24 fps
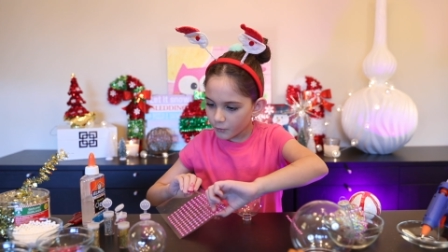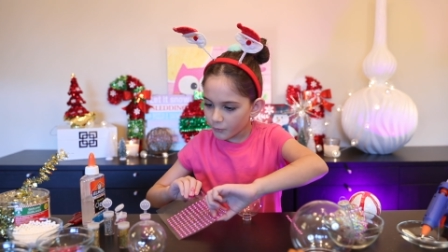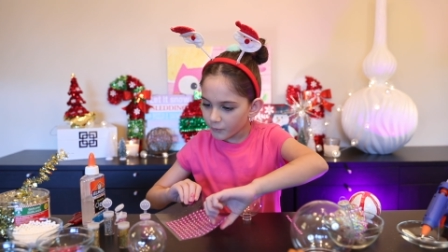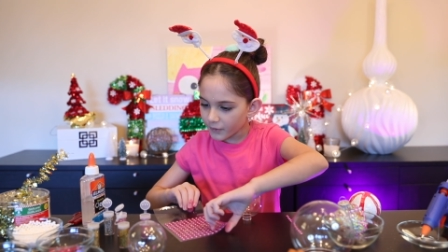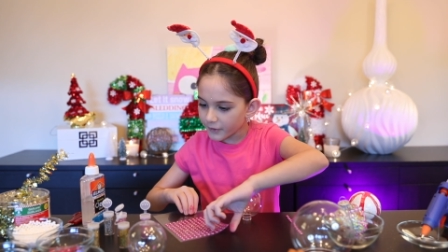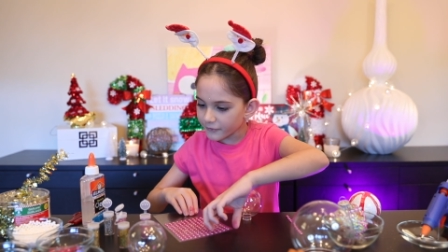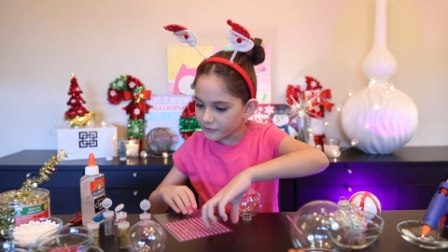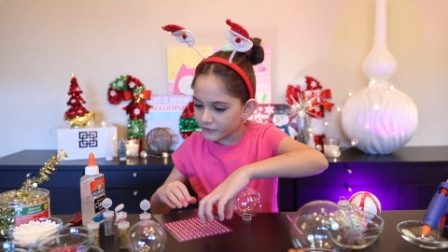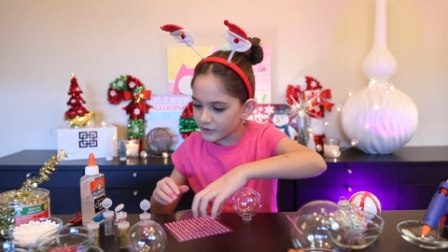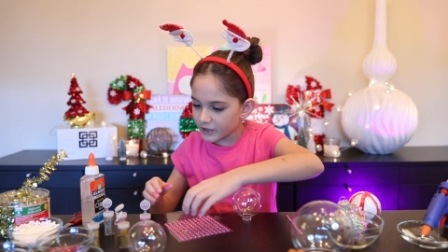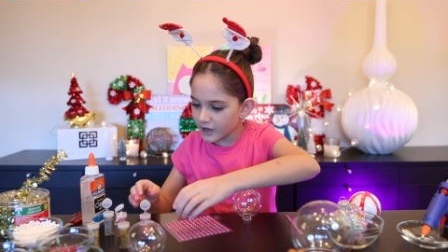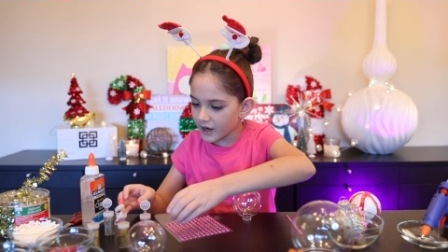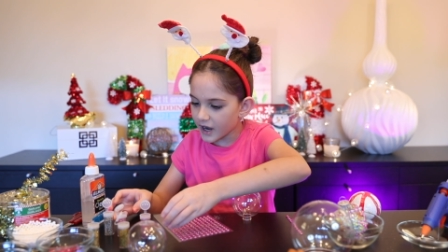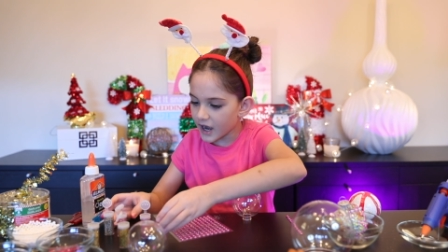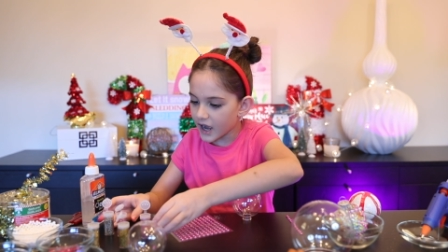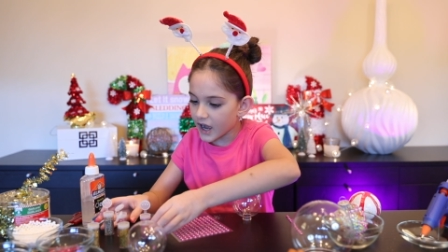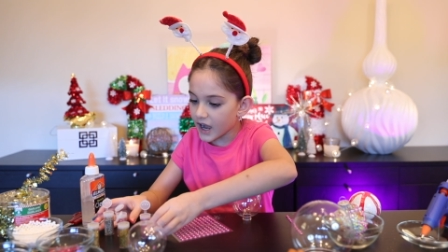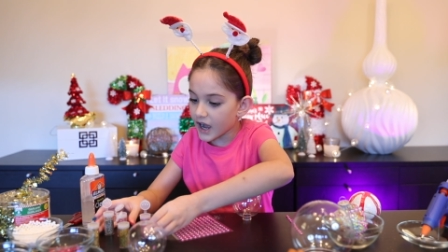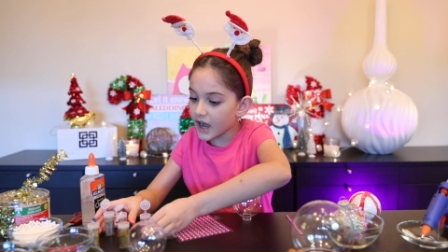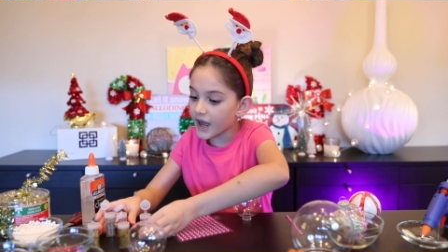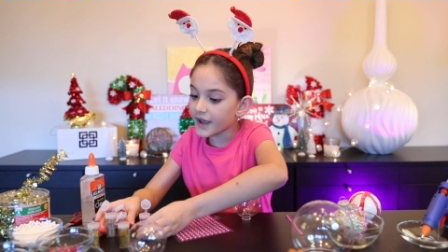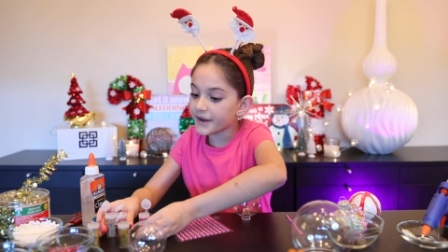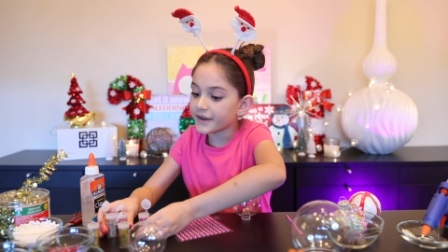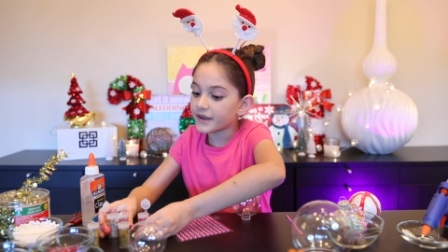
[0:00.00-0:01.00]
we've
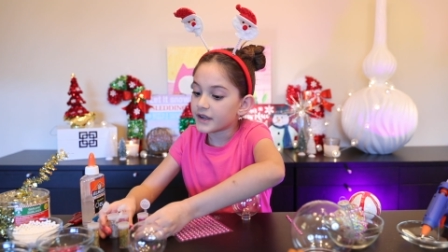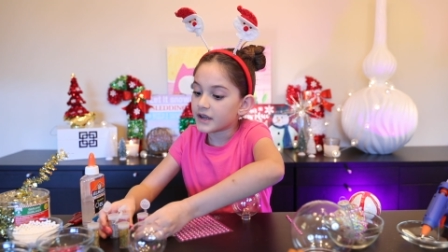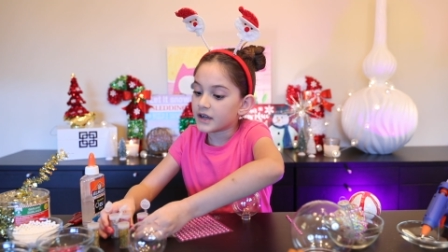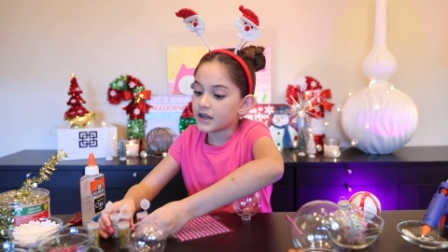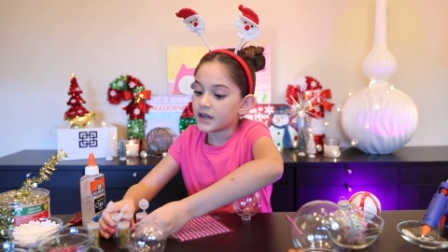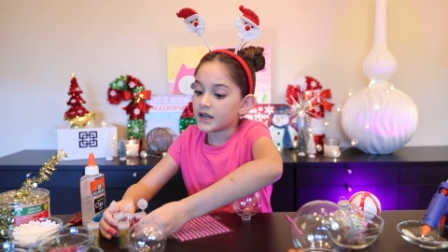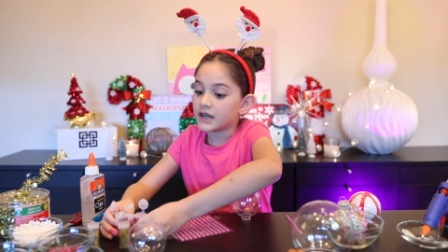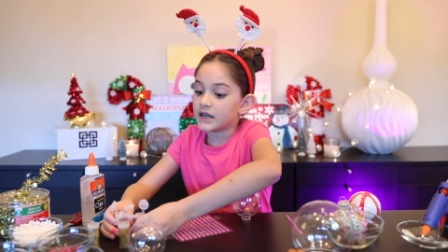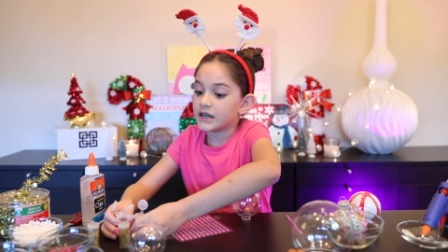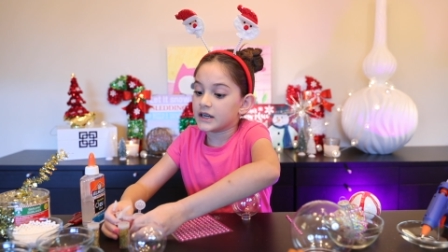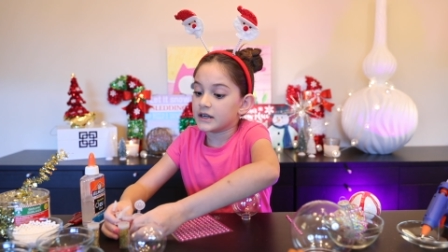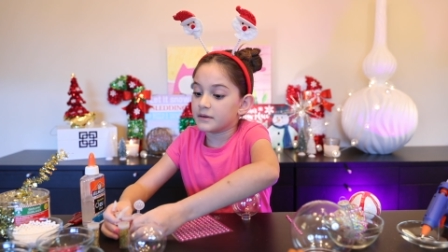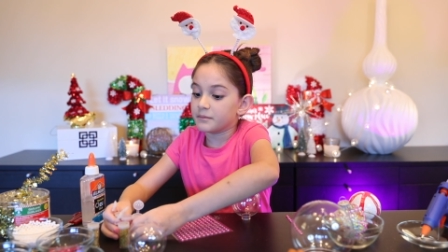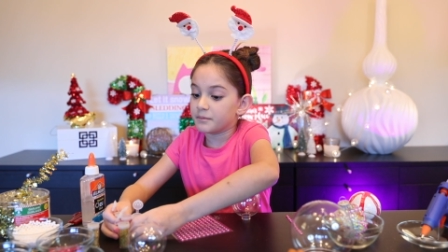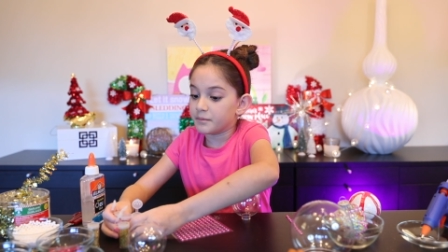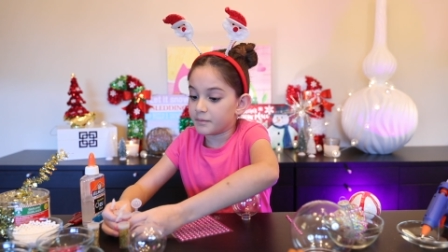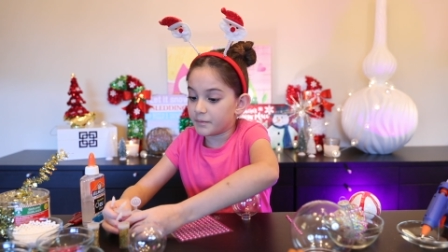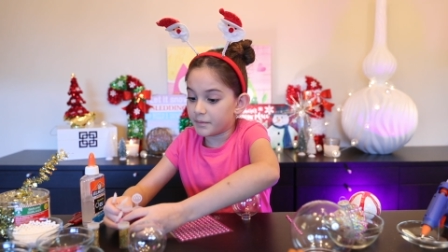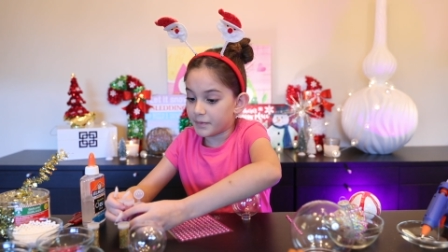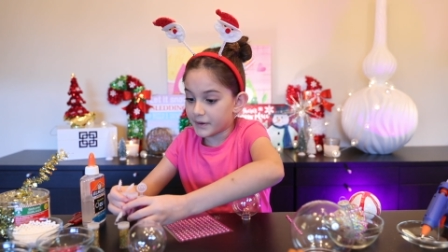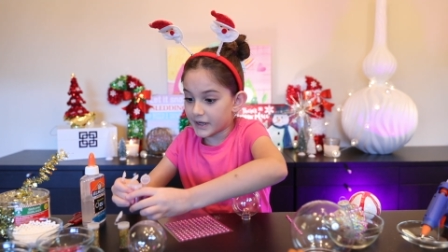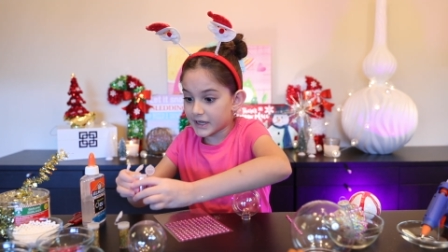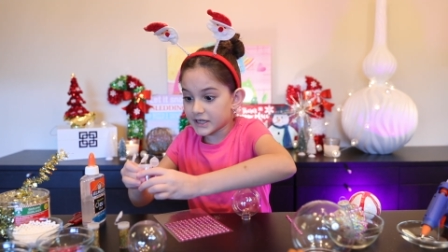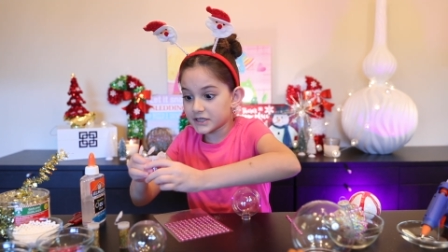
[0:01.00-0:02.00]
got a
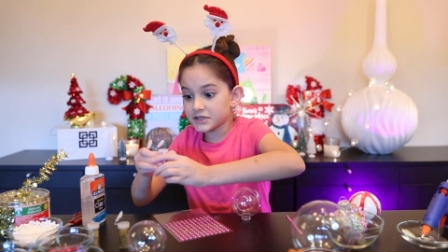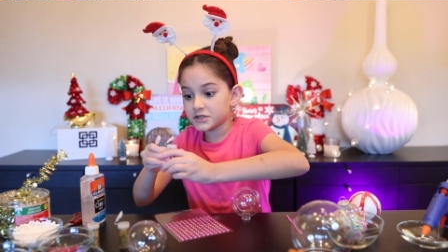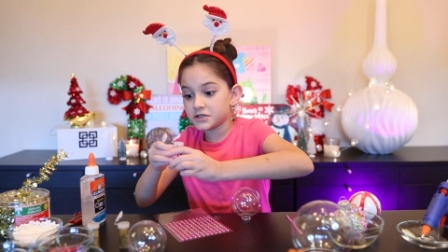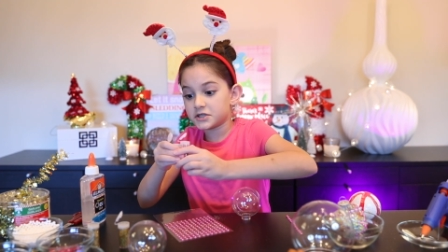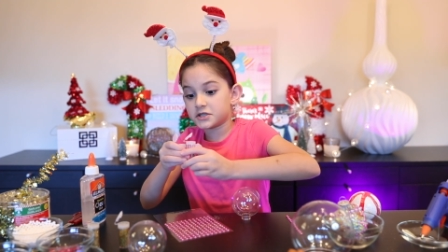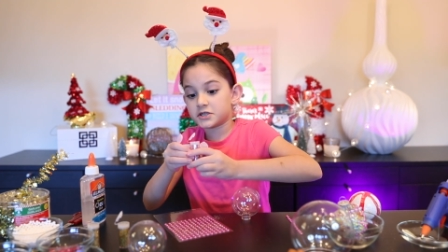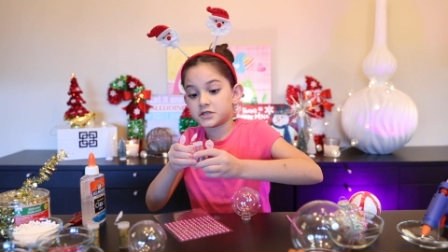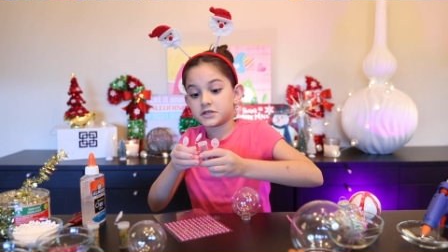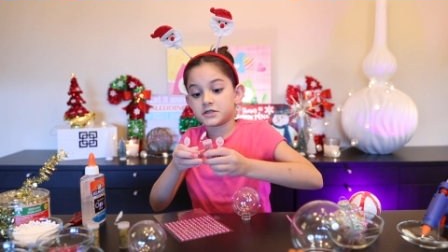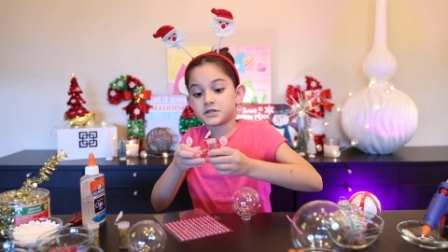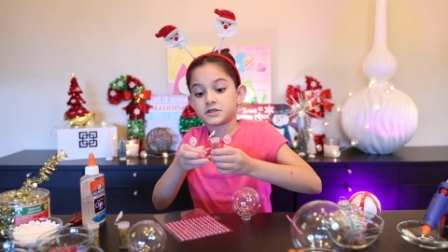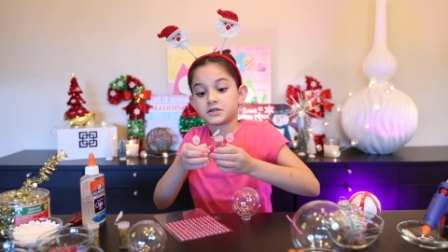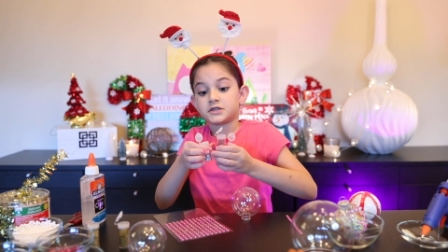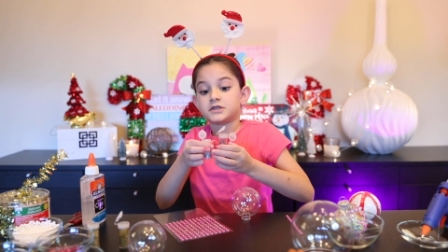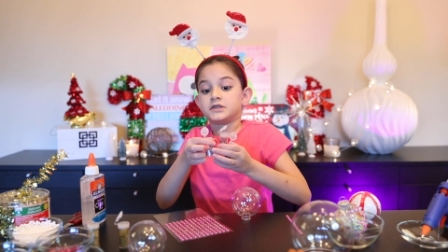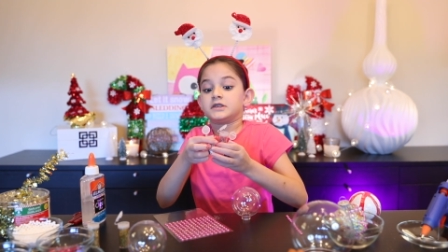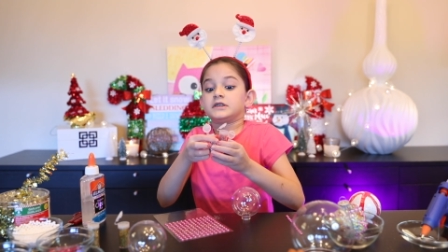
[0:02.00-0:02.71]
bunch,